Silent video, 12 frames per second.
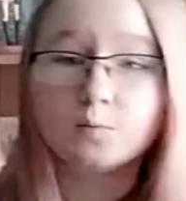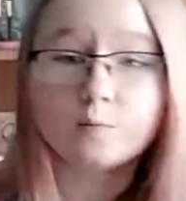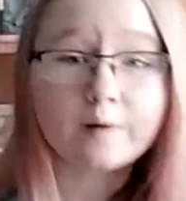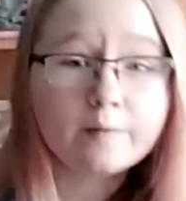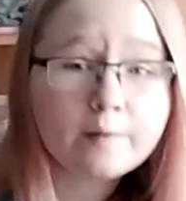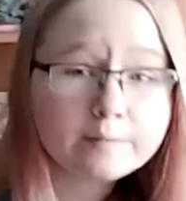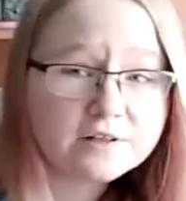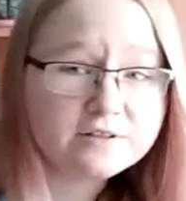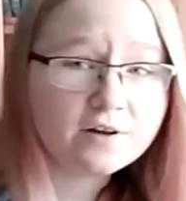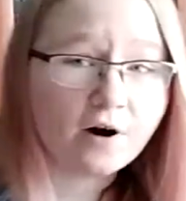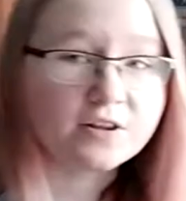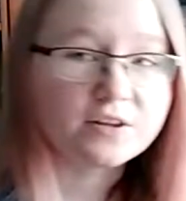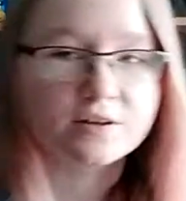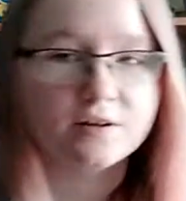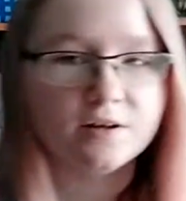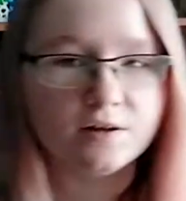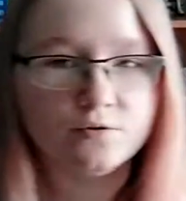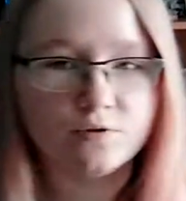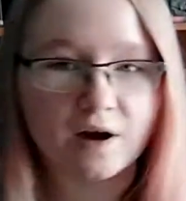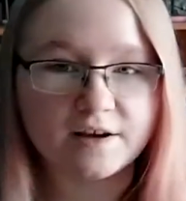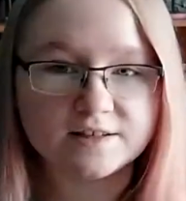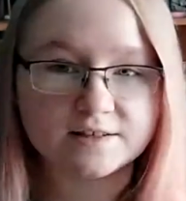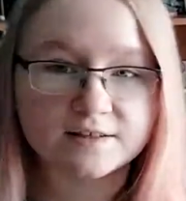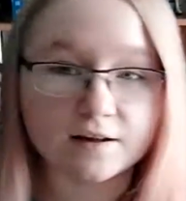Probably not. Do I
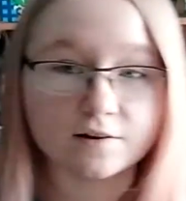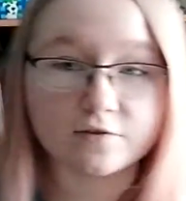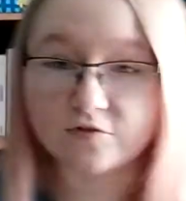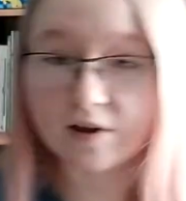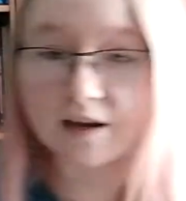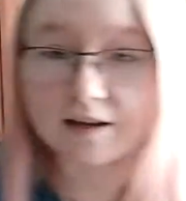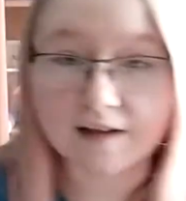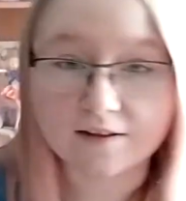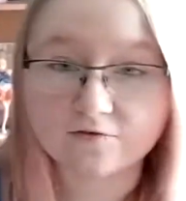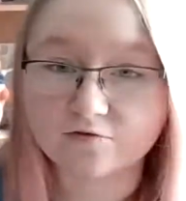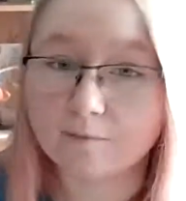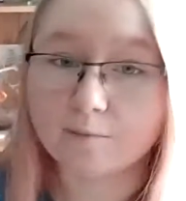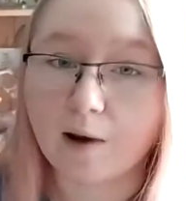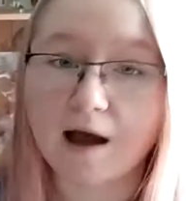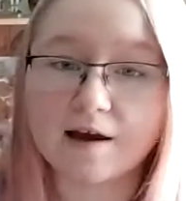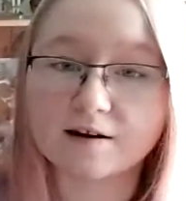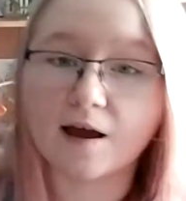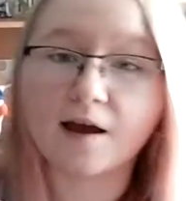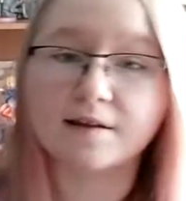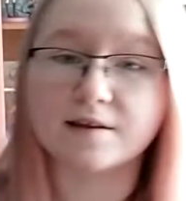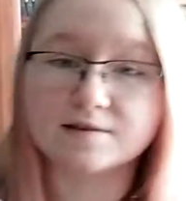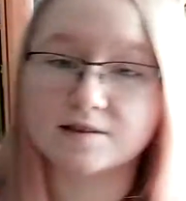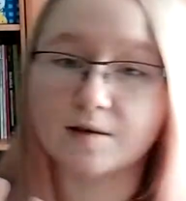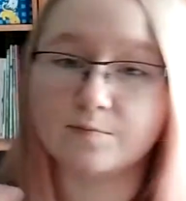still think that Vampire Knight
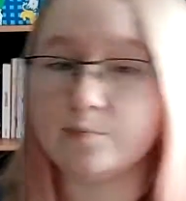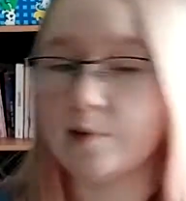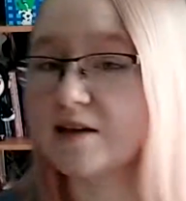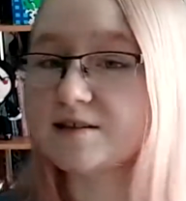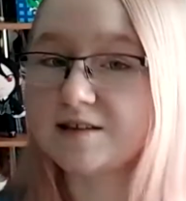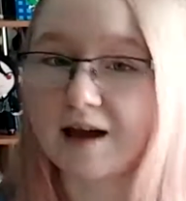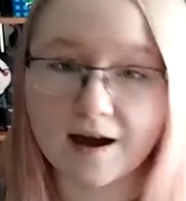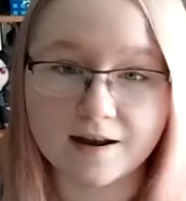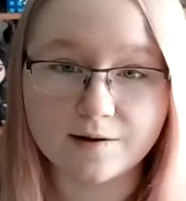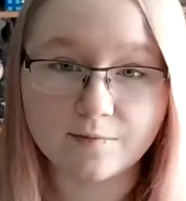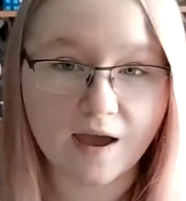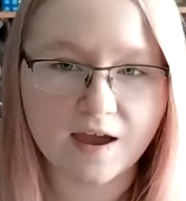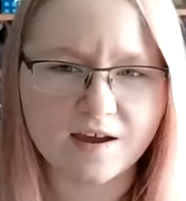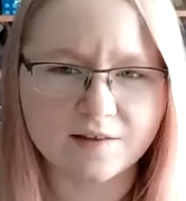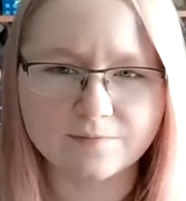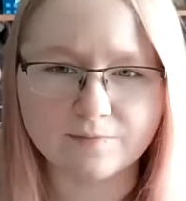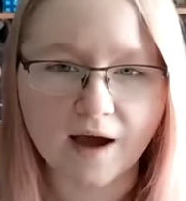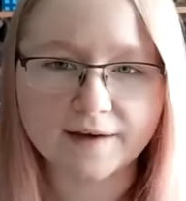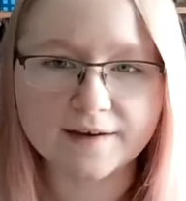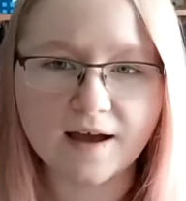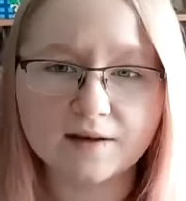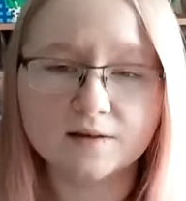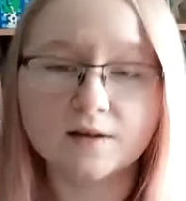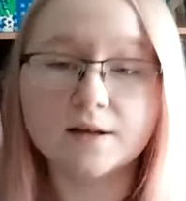is the best anime and manga?